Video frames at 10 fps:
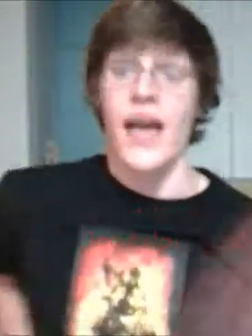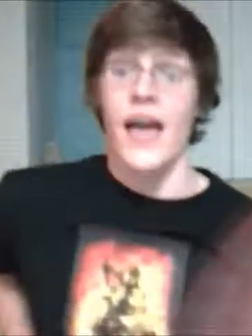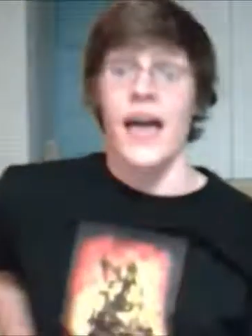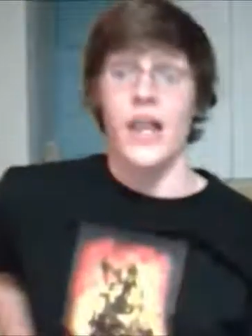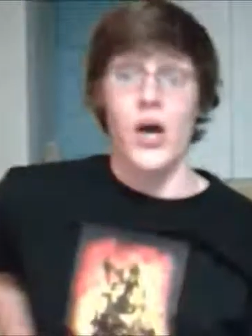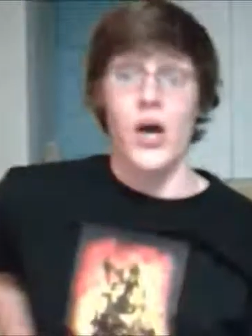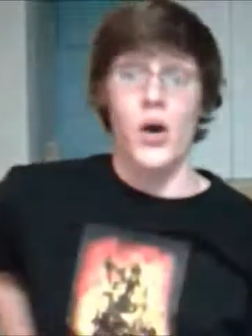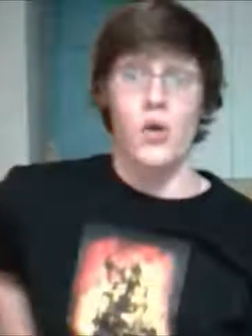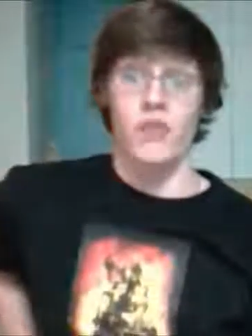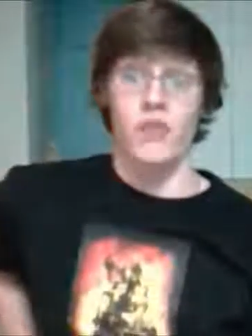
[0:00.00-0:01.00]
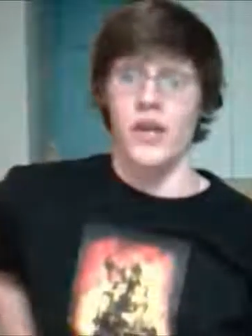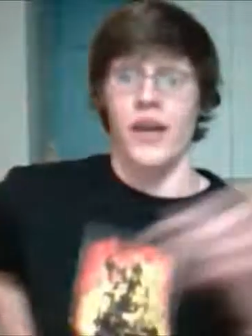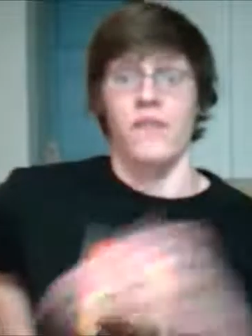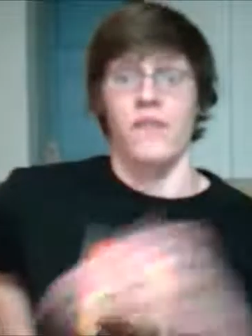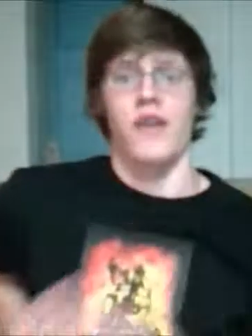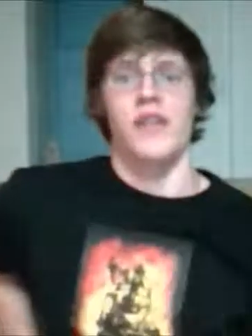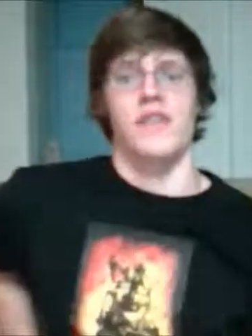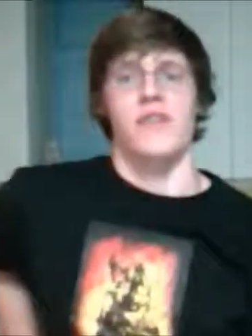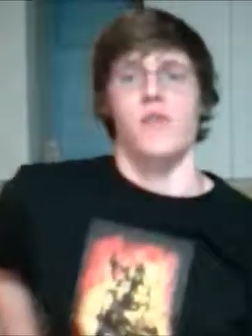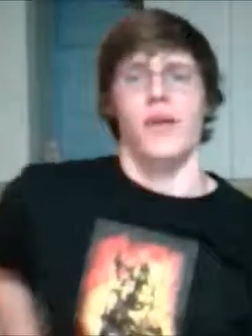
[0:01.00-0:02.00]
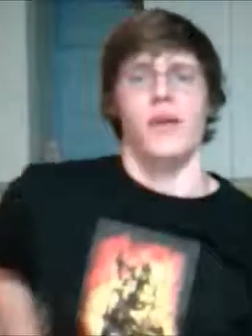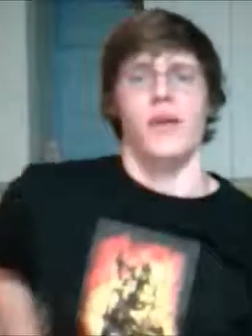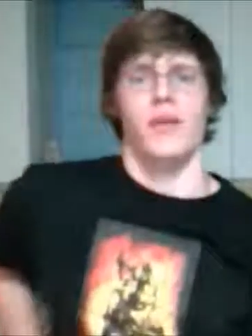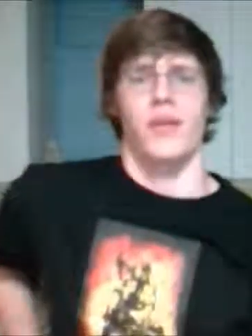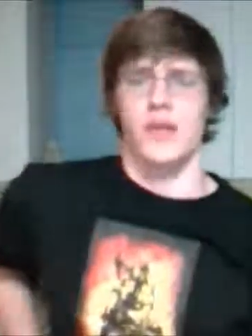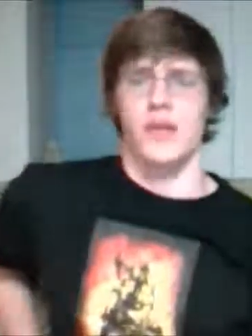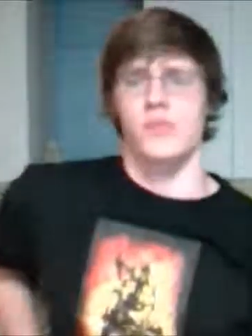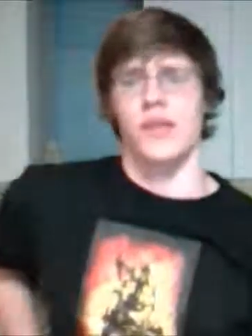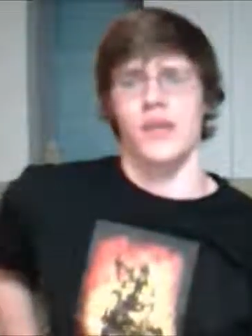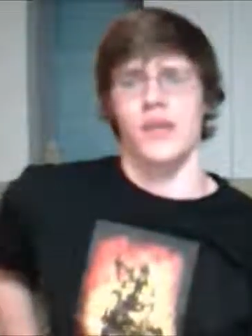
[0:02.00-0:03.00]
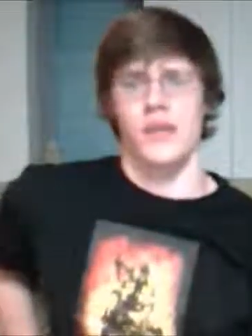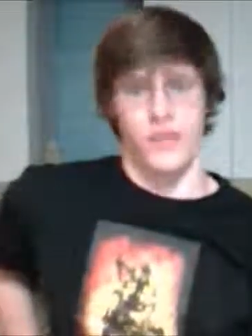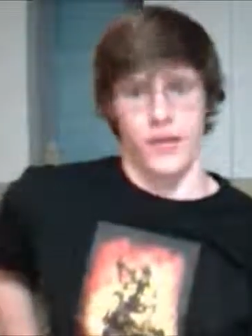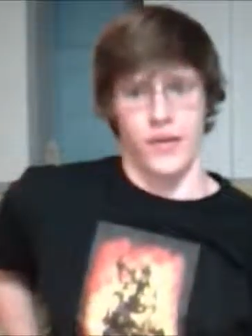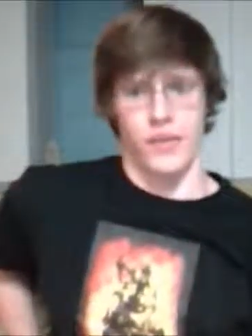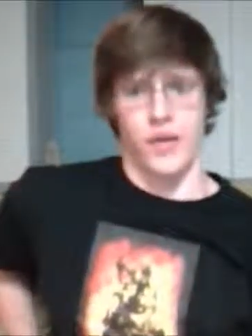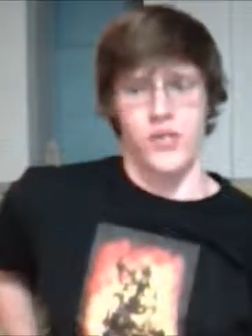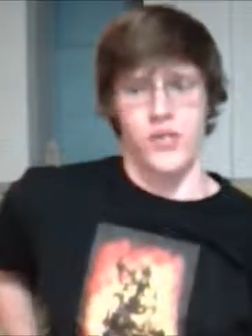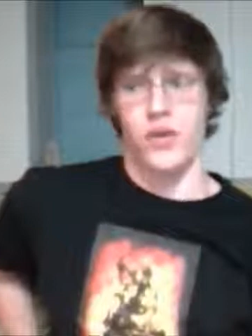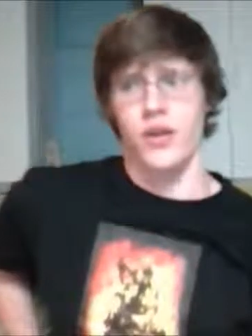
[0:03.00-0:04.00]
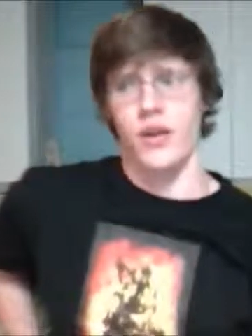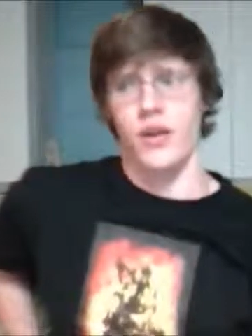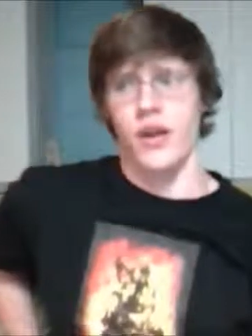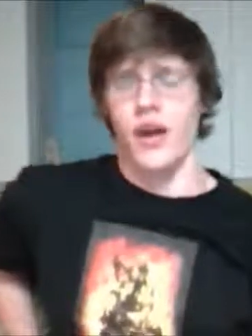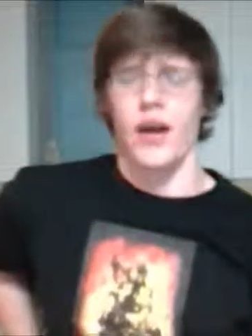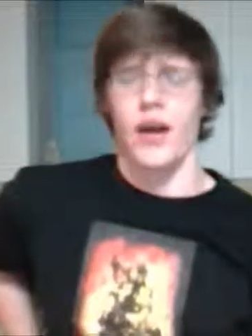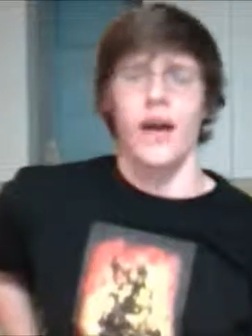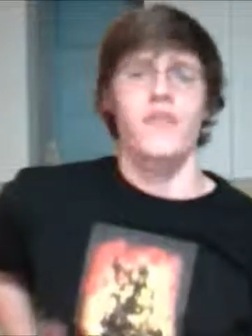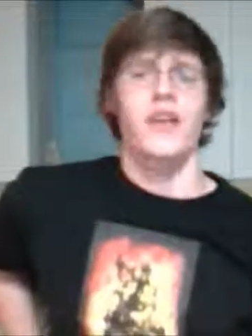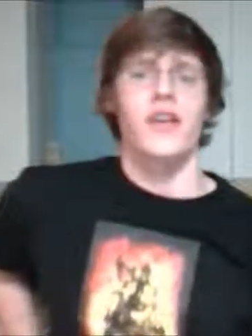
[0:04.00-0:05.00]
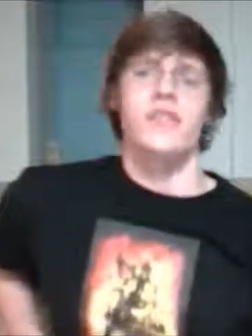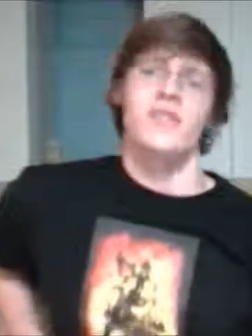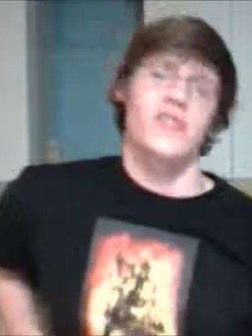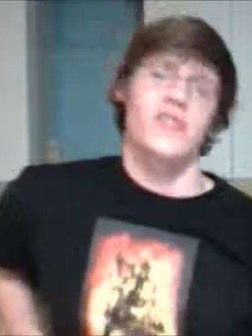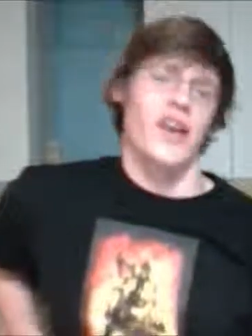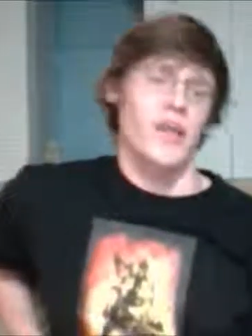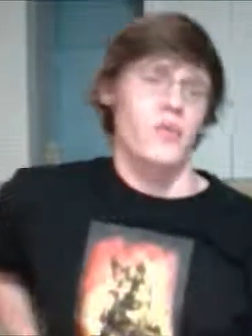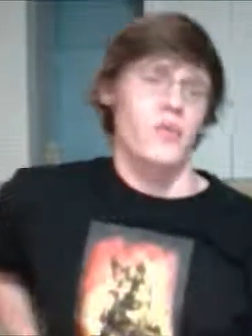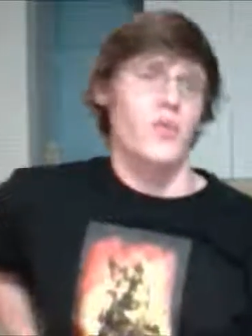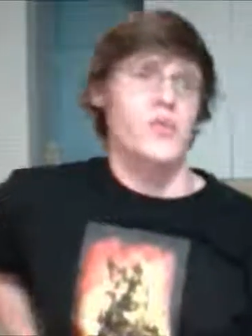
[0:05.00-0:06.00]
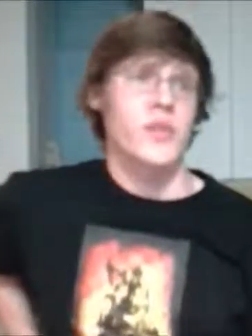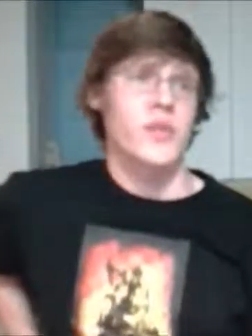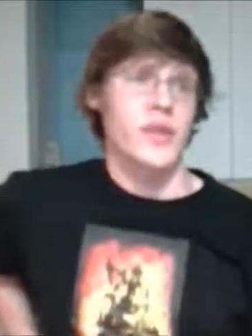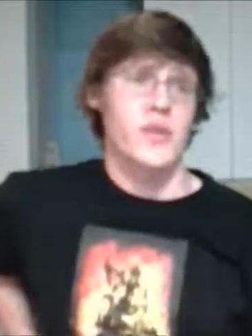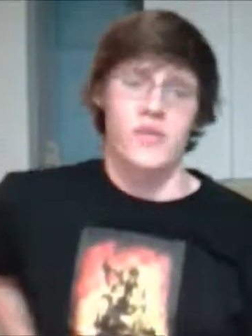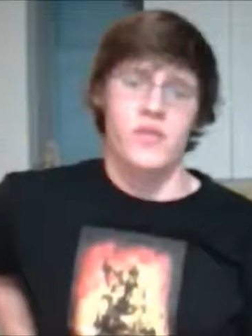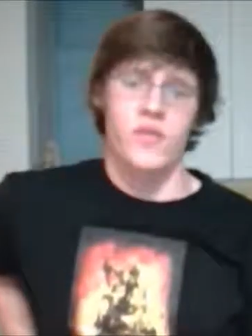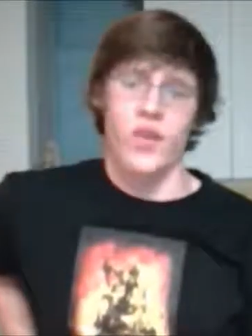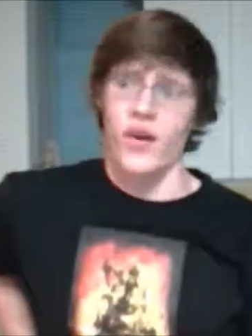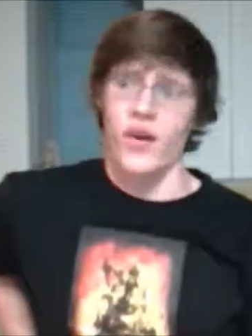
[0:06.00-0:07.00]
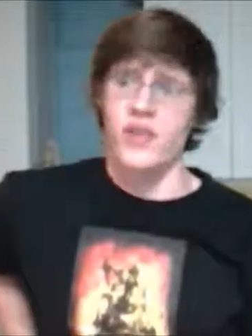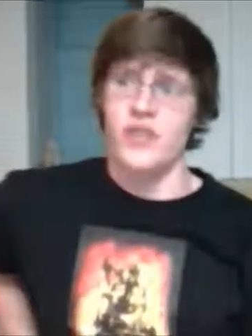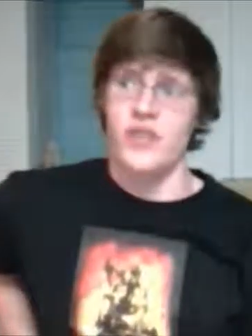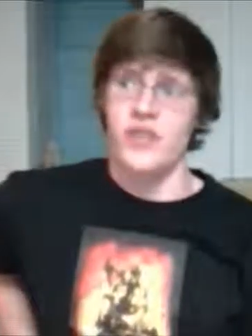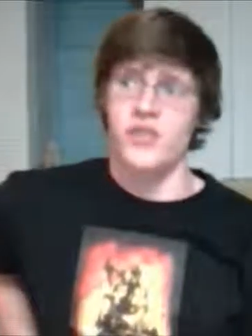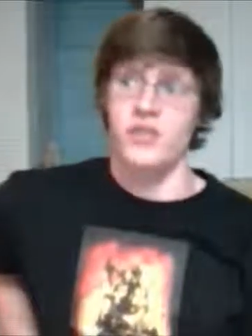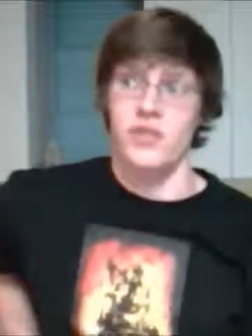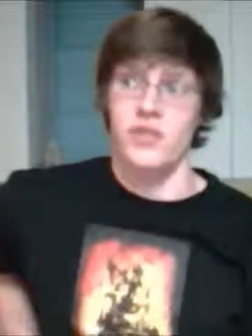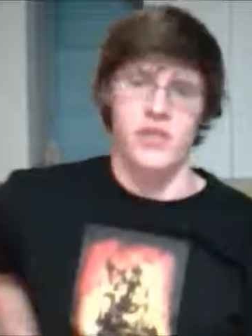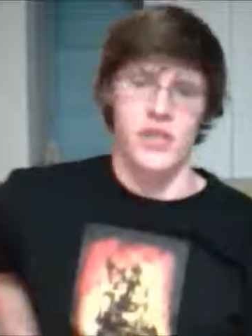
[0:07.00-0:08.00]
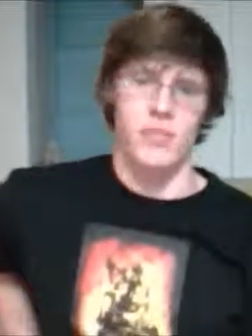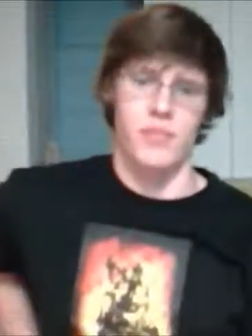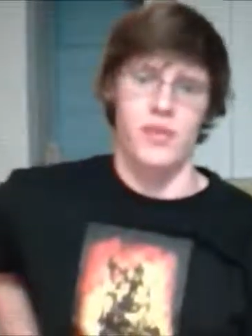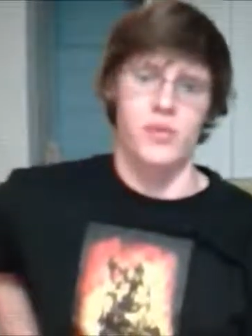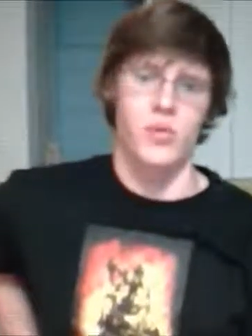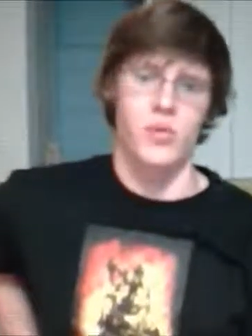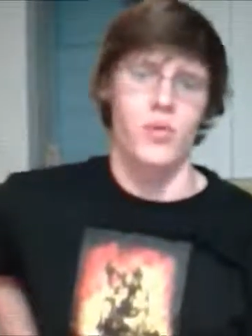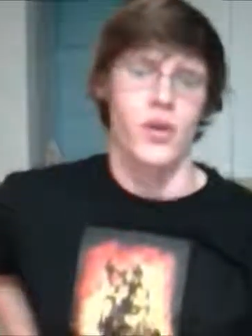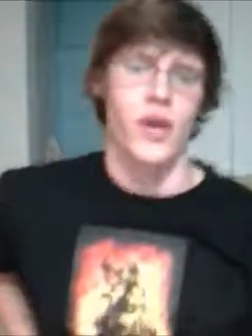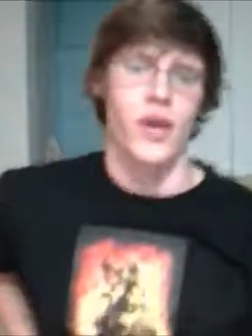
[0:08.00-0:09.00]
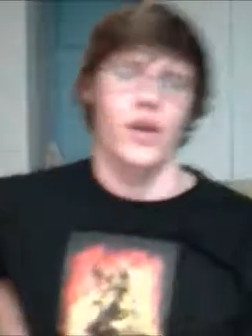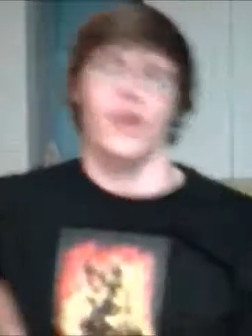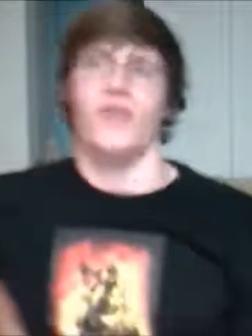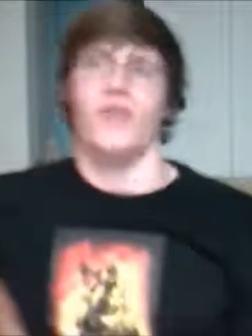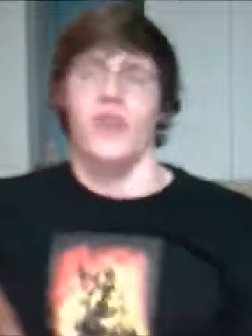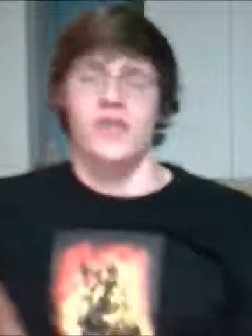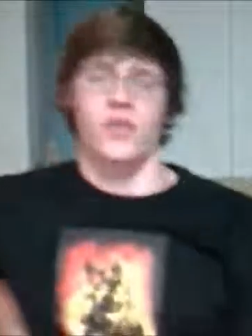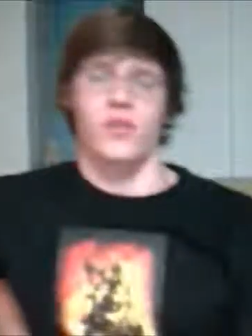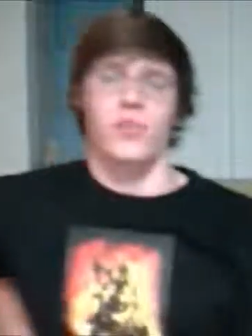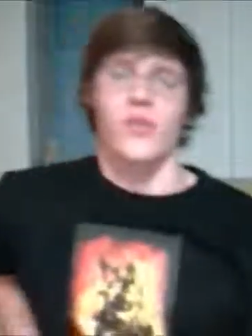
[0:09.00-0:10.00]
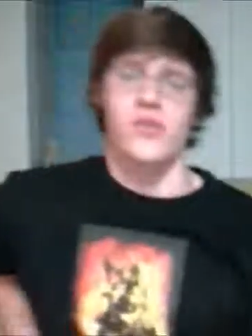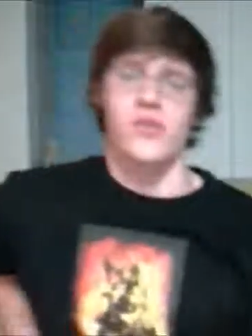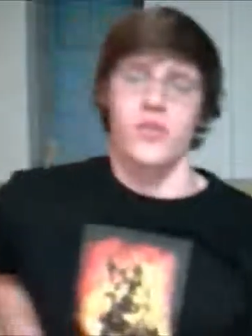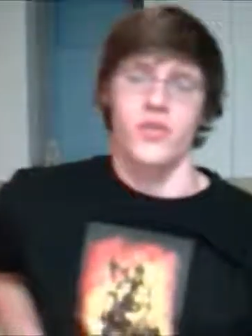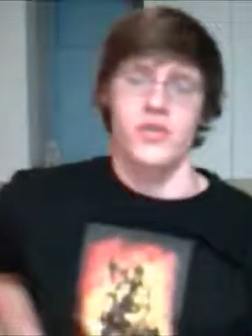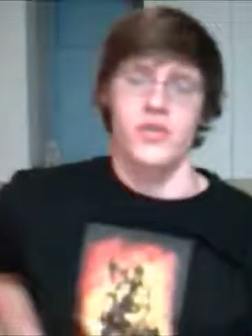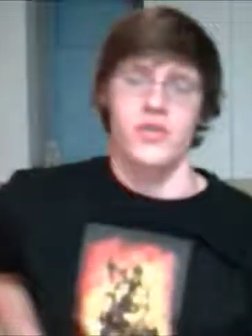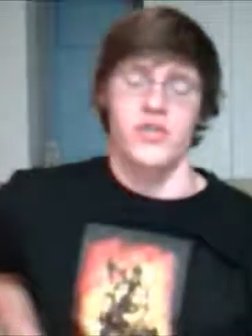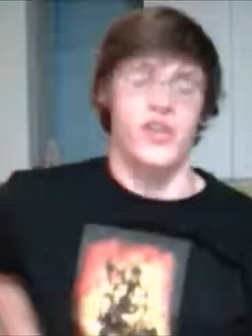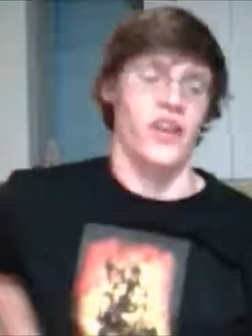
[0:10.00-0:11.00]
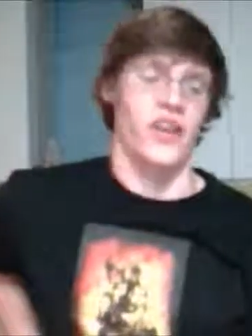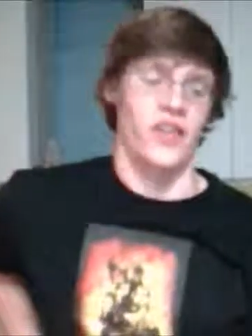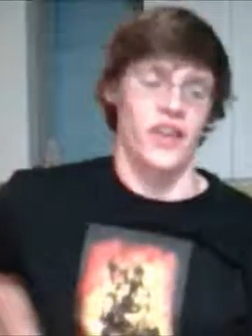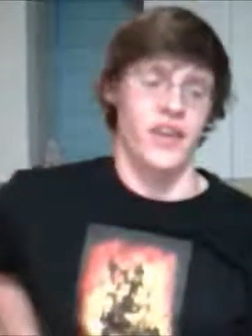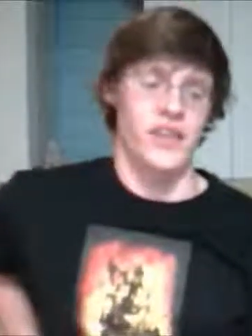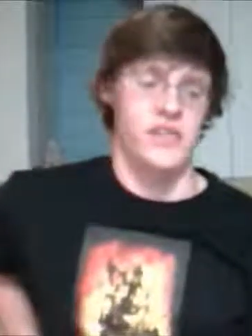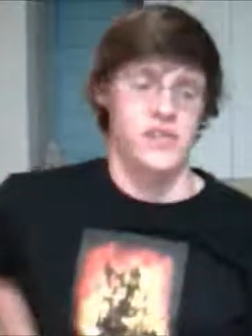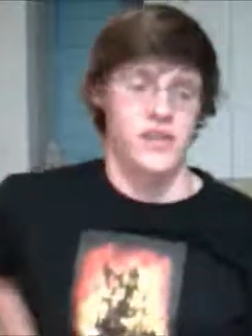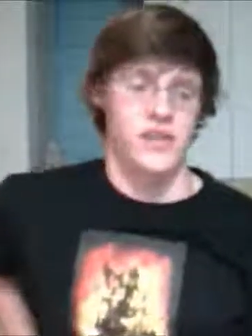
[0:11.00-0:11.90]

Hello, video game fans everywhere. It's me, the Honeybadger. I figured since the Admiral was making some vlogs, I should step in to give a nice little personal touch to the channel, I guess.